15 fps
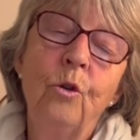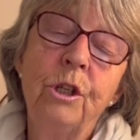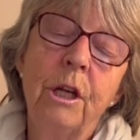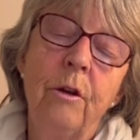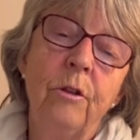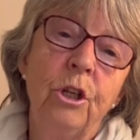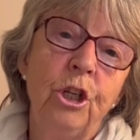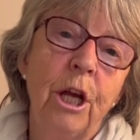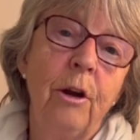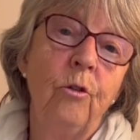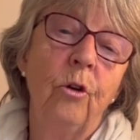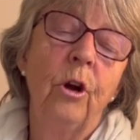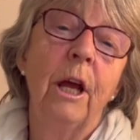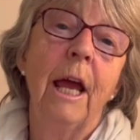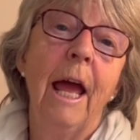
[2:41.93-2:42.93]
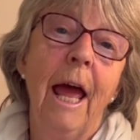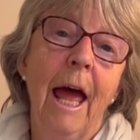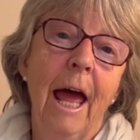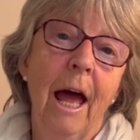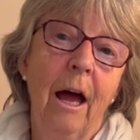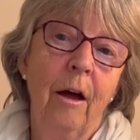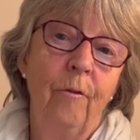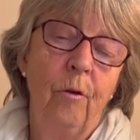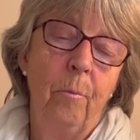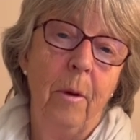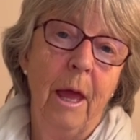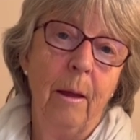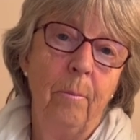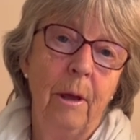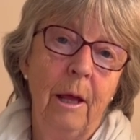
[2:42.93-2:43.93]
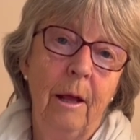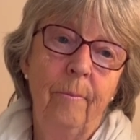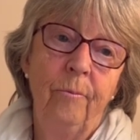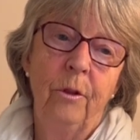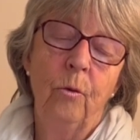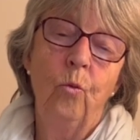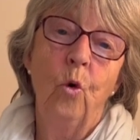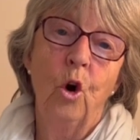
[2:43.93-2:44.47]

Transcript: Also the general care of a baby,